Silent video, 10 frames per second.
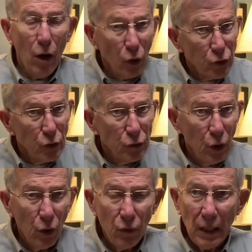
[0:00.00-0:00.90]
also
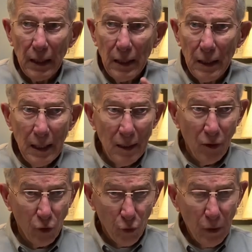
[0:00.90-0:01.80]
know that the
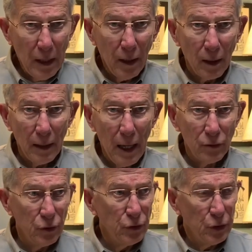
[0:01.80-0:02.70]
Greek
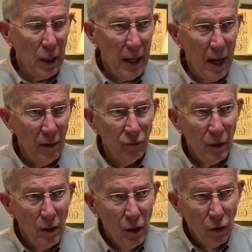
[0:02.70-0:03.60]
allows us to have
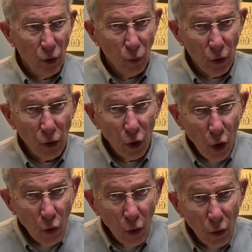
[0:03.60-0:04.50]
the word
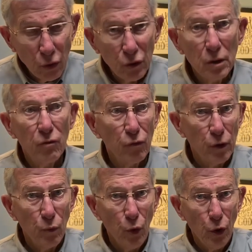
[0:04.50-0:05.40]
logos for the
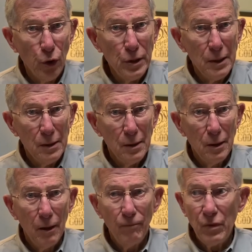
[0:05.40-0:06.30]
word
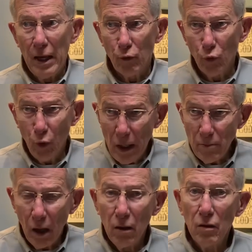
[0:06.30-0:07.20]
and
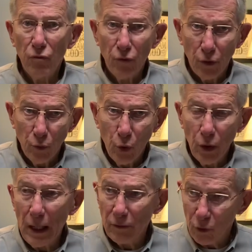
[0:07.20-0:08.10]
rhema for the word.
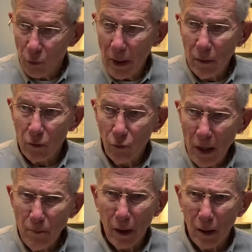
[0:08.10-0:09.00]
And the
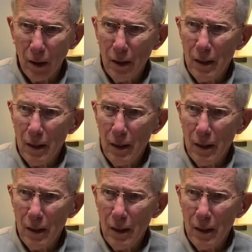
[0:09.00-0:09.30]
rhema